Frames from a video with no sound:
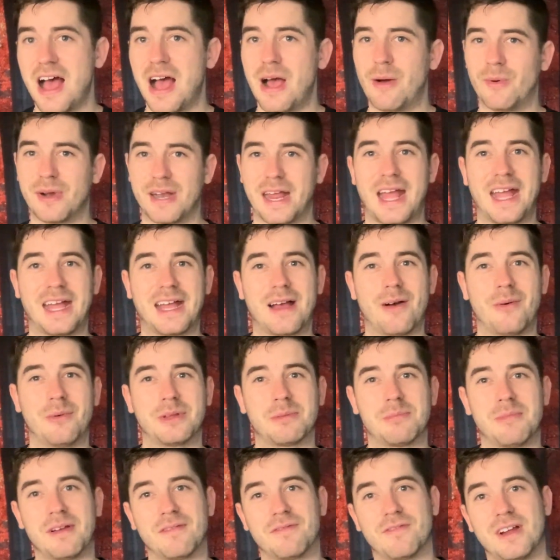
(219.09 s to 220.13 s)
I want to hang out
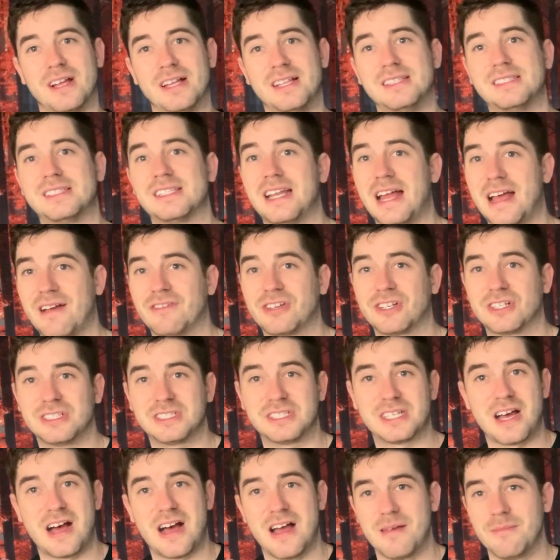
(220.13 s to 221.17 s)
with my friends and have a good
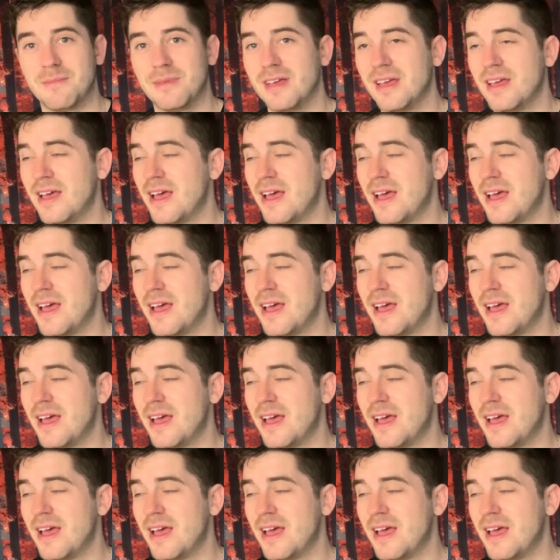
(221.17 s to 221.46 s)
time.